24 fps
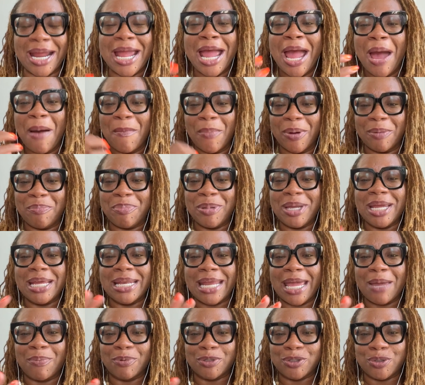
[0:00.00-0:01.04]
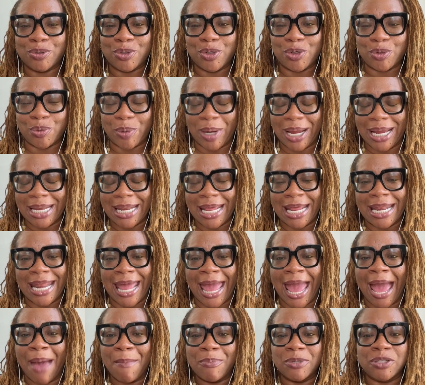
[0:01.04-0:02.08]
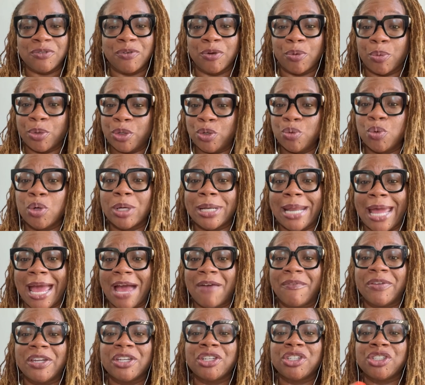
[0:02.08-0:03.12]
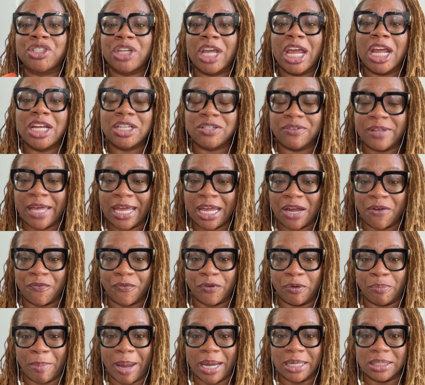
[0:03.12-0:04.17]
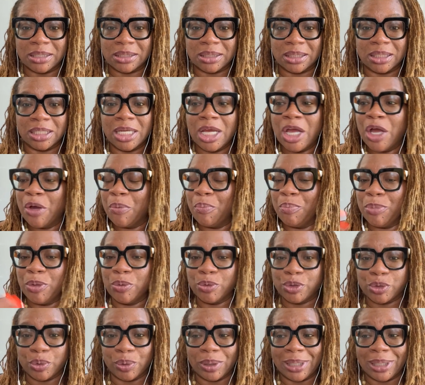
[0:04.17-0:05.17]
but being able to create an atmosphere where you can have an exchange of that information mutually,